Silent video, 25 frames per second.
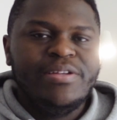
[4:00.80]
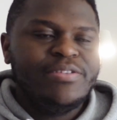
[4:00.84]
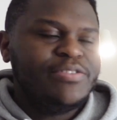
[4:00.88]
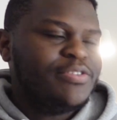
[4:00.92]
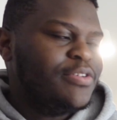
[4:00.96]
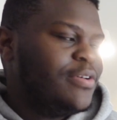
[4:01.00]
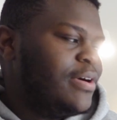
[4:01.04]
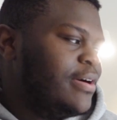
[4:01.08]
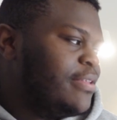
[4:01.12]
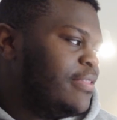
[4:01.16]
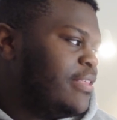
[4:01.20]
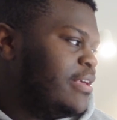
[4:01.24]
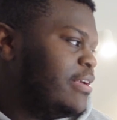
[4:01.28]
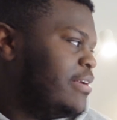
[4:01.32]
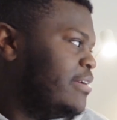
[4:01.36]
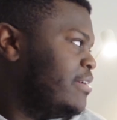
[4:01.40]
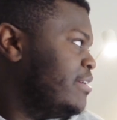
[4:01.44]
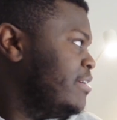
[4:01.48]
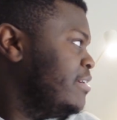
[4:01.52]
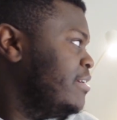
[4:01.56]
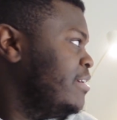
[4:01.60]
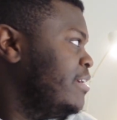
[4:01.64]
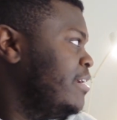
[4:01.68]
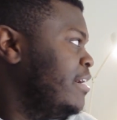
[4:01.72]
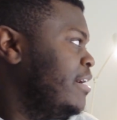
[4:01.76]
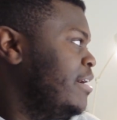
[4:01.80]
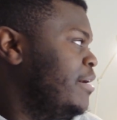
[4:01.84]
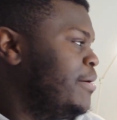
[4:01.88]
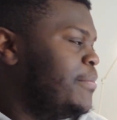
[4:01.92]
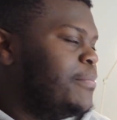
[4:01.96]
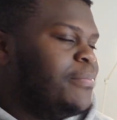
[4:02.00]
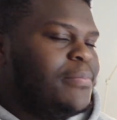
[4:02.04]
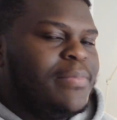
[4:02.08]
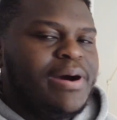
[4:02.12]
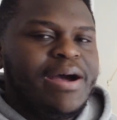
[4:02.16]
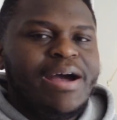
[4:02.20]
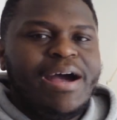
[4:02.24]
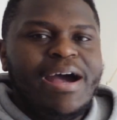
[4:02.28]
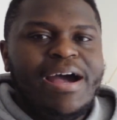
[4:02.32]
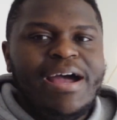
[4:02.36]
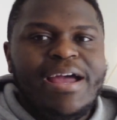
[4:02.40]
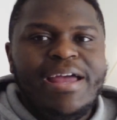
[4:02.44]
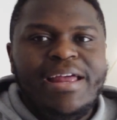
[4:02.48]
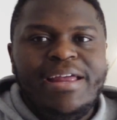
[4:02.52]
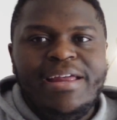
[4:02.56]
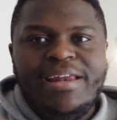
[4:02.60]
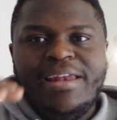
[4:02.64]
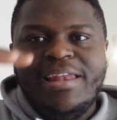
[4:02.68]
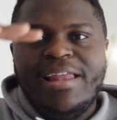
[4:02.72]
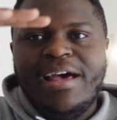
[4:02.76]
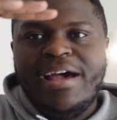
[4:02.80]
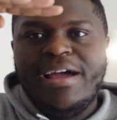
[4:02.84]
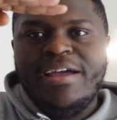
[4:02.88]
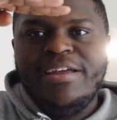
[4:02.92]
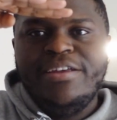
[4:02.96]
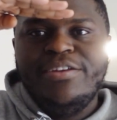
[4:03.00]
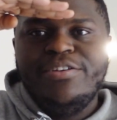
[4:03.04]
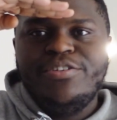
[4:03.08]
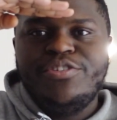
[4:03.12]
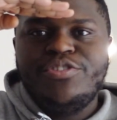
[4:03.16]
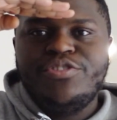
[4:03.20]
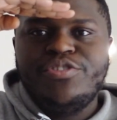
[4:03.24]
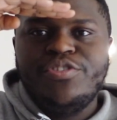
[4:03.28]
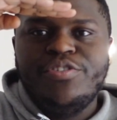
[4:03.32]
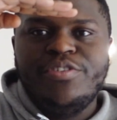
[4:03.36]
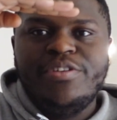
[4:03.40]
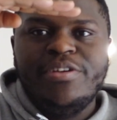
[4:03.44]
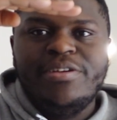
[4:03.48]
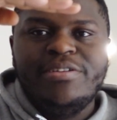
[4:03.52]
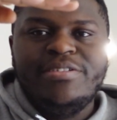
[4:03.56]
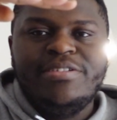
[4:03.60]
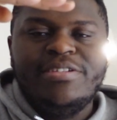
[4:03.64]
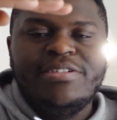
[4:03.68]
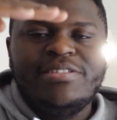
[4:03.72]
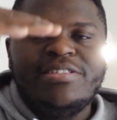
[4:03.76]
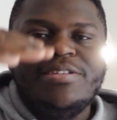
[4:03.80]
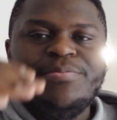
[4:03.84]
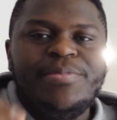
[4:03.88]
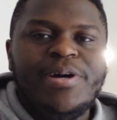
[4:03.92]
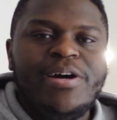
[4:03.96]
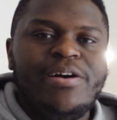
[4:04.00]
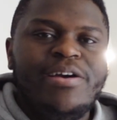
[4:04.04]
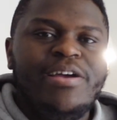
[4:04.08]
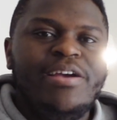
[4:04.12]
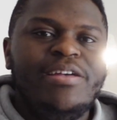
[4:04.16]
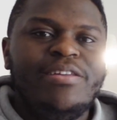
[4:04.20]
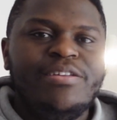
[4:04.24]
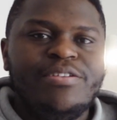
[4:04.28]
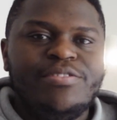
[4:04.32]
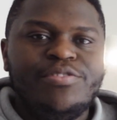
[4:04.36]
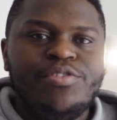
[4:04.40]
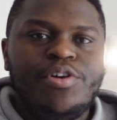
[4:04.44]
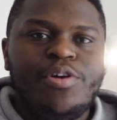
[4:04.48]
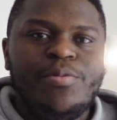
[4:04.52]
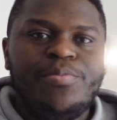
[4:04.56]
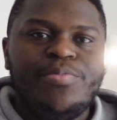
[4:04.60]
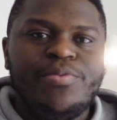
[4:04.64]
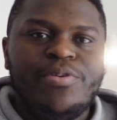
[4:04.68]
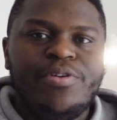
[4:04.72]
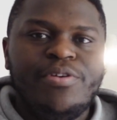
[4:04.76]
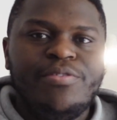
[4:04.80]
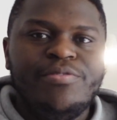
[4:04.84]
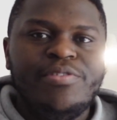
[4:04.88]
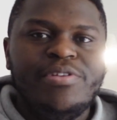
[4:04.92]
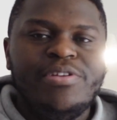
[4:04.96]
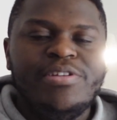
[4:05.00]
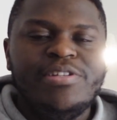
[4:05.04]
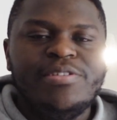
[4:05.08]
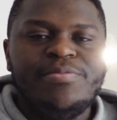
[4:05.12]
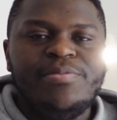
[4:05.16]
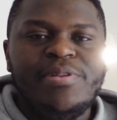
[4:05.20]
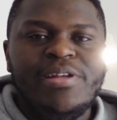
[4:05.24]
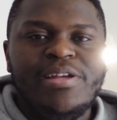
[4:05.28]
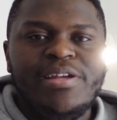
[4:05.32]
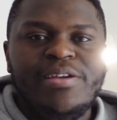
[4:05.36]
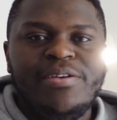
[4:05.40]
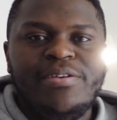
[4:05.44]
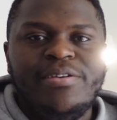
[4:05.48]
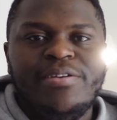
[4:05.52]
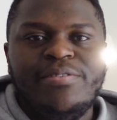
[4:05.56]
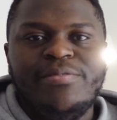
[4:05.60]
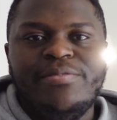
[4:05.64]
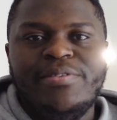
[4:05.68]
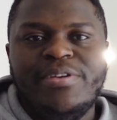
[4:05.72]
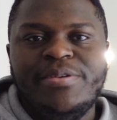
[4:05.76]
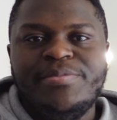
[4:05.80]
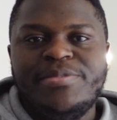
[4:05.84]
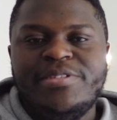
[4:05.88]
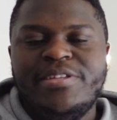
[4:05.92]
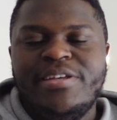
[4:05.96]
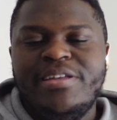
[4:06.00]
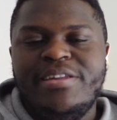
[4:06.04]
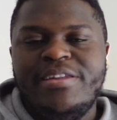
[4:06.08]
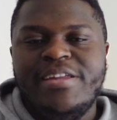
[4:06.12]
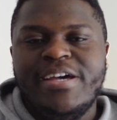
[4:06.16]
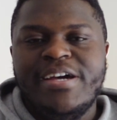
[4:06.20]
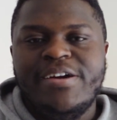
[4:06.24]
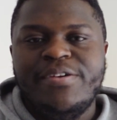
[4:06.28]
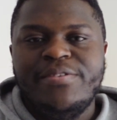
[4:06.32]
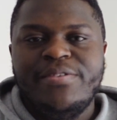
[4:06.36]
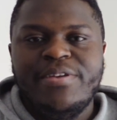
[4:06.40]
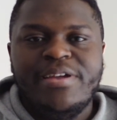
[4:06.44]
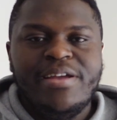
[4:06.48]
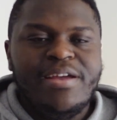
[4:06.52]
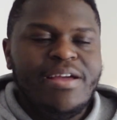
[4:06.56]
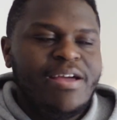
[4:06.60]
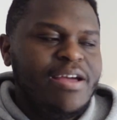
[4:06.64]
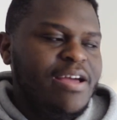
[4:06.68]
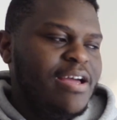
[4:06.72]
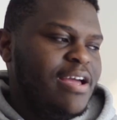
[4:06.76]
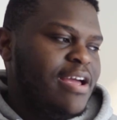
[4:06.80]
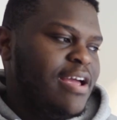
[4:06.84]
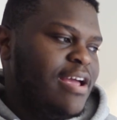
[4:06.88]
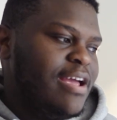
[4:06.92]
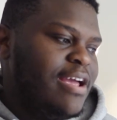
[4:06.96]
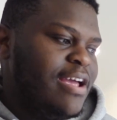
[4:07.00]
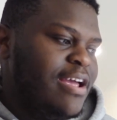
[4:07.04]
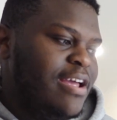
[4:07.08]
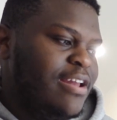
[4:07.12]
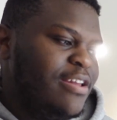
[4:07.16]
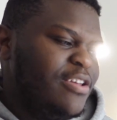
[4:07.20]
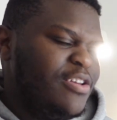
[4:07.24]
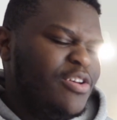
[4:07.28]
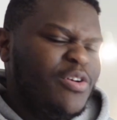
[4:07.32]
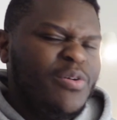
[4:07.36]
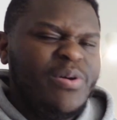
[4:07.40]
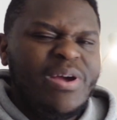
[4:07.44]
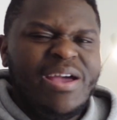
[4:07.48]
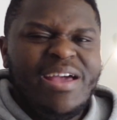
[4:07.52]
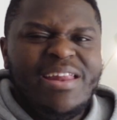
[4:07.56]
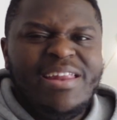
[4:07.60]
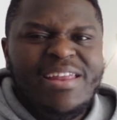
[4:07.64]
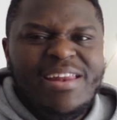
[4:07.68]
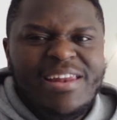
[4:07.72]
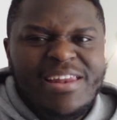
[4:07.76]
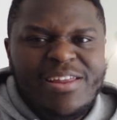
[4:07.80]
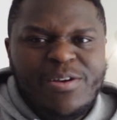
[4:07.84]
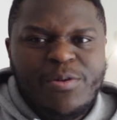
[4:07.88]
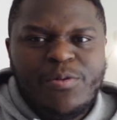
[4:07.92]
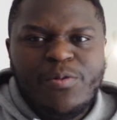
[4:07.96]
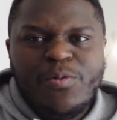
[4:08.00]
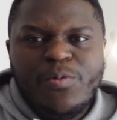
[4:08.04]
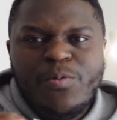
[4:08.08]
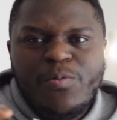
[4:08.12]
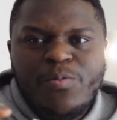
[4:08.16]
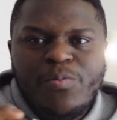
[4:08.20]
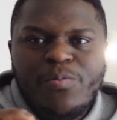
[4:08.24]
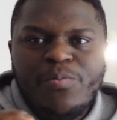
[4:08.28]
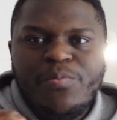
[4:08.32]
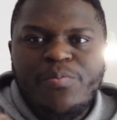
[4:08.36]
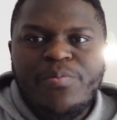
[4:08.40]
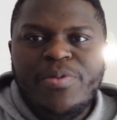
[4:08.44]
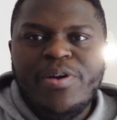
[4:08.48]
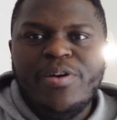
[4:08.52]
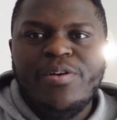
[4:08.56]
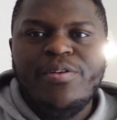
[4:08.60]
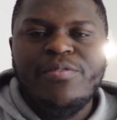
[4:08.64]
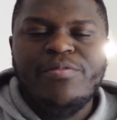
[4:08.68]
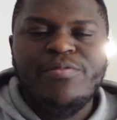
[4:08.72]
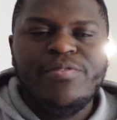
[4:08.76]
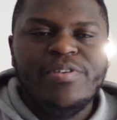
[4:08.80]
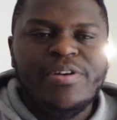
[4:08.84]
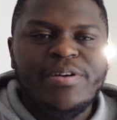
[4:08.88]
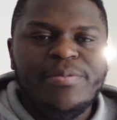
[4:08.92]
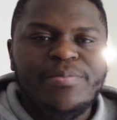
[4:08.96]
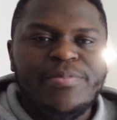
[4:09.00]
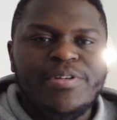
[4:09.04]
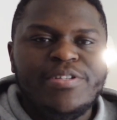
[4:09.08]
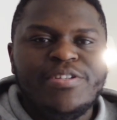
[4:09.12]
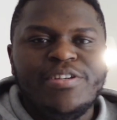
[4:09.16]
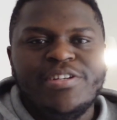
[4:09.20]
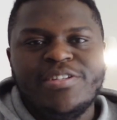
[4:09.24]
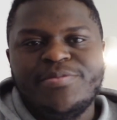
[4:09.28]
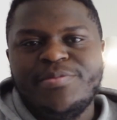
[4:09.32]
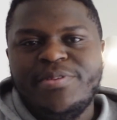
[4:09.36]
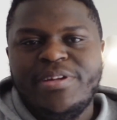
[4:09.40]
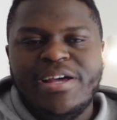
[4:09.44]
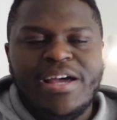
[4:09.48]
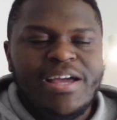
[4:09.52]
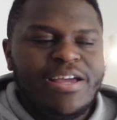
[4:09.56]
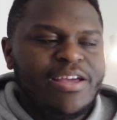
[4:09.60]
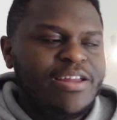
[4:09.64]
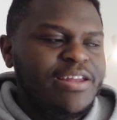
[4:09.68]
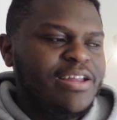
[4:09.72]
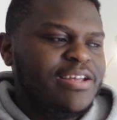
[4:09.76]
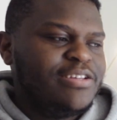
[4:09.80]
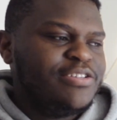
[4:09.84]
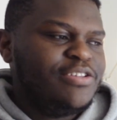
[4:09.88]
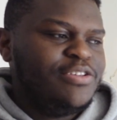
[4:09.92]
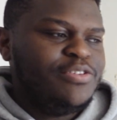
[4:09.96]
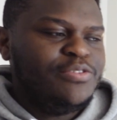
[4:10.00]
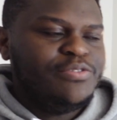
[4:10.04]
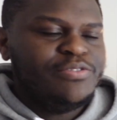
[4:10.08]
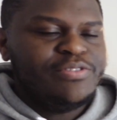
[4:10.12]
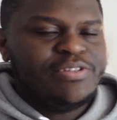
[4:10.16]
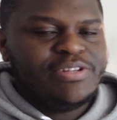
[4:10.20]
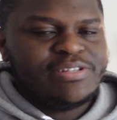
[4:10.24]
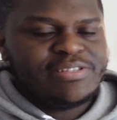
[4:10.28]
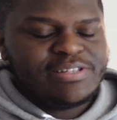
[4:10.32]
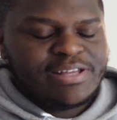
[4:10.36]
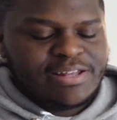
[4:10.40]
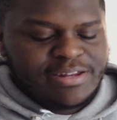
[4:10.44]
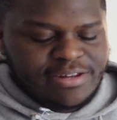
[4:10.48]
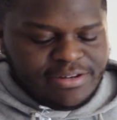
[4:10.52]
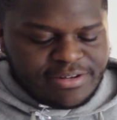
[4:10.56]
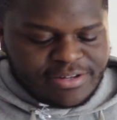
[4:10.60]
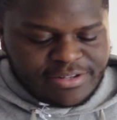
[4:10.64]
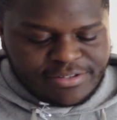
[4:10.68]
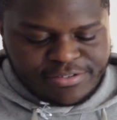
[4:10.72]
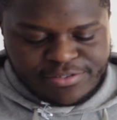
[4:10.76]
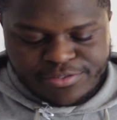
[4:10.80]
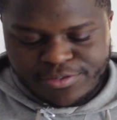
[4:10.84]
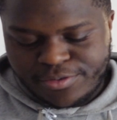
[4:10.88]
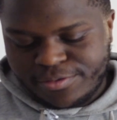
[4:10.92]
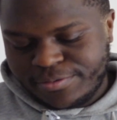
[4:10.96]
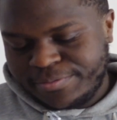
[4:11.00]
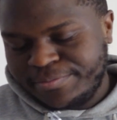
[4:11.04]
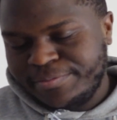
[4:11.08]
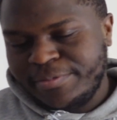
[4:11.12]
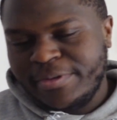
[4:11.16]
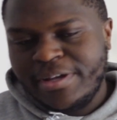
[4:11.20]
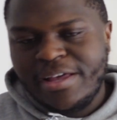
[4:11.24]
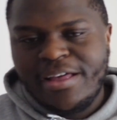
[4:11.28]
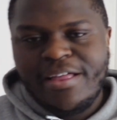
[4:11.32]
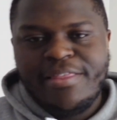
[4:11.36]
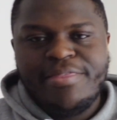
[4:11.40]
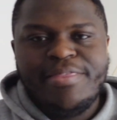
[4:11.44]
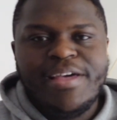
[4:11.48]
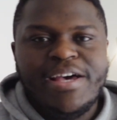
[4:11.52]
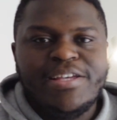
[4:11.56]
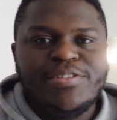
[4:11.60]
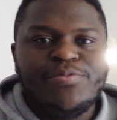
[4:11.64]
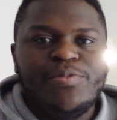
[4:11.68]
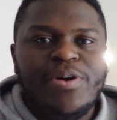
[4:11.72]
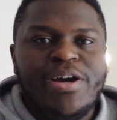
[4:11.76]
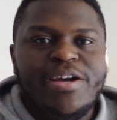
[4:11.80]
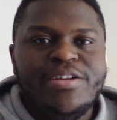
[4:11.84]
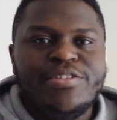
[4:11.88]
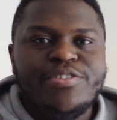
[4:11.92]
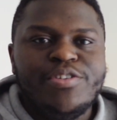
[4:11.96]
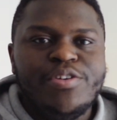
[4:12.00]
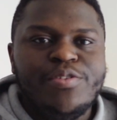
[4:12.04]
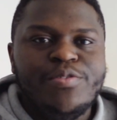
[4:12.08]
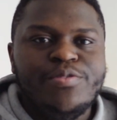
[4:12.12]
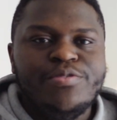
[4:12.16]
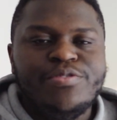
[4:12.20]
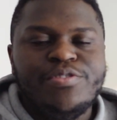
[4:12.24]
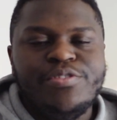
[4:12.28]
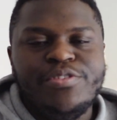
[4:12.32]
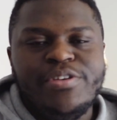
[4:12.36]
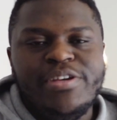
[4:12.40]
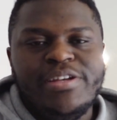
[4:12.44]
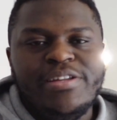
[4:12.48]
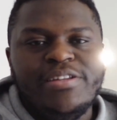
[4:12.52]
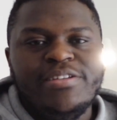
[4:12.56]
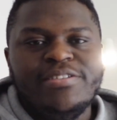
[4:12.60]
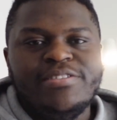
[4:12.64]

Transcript: So I think my eye line should just about hit the top of the display when I'm sitting down. And any little bit of adjustment, I can actually use the standing desk. So that's why I chose to get the